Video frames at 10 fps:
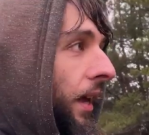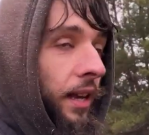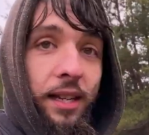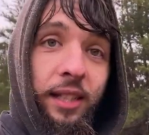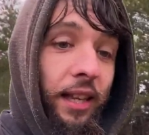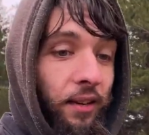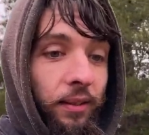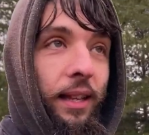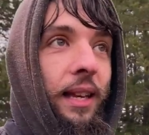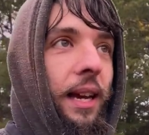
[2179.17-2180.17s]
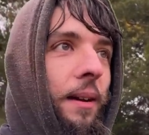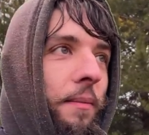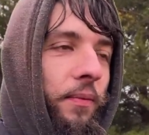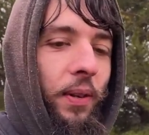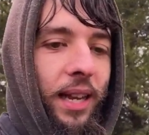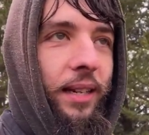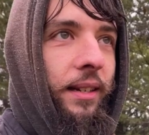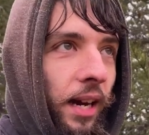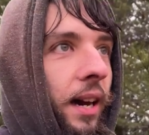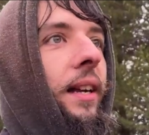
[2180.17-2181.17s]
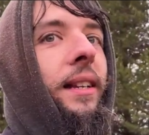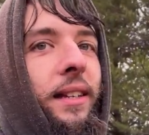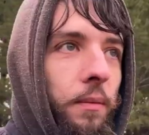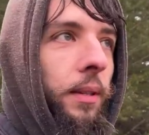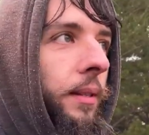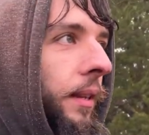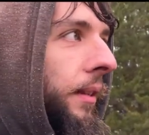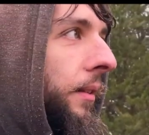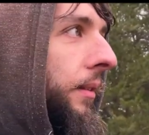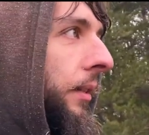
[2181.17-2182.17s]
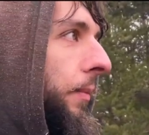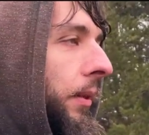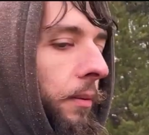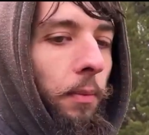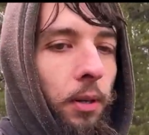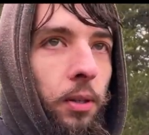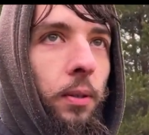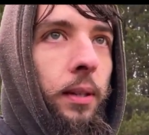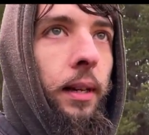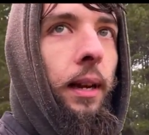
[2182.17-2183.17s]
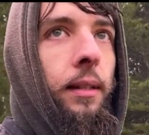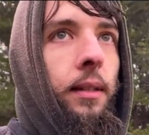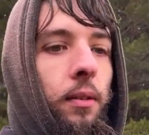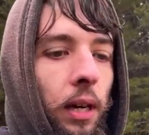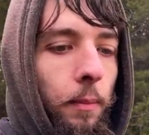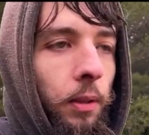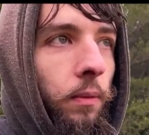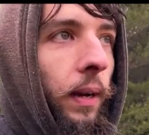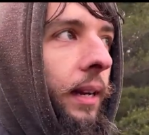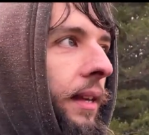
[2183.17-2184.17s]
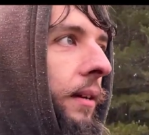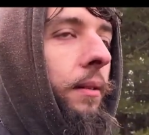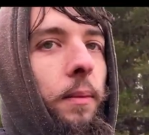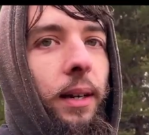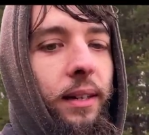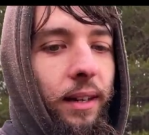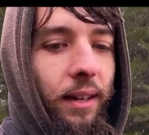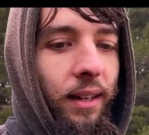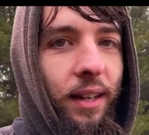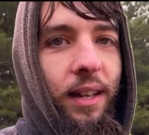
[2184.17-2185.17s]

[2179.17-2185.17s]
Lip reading: and clearly I'm freaking done with seeing the stupid commercials and ads and crap on the radio and whatnot.